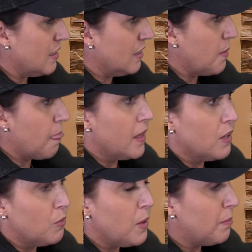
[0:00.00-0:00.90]
so this
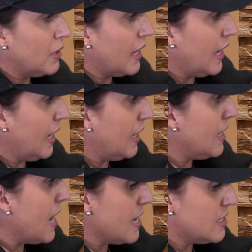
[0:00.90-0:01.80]
might be something you
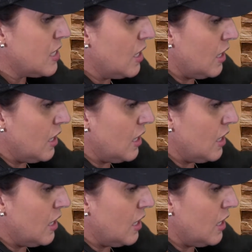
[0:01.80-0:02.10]
would bring to